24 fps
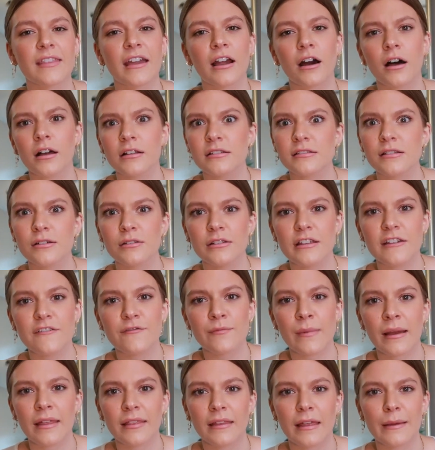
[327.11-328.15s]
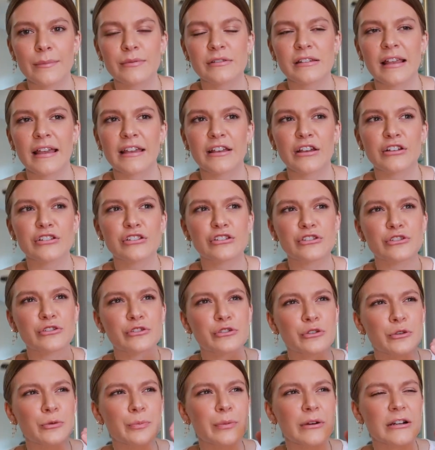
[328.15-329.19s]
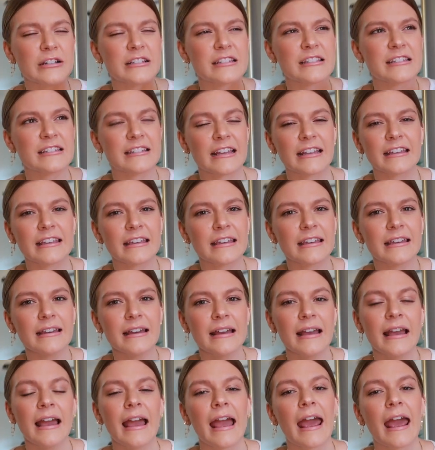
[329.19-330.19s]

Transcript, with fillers: they also leave my lips like super sticky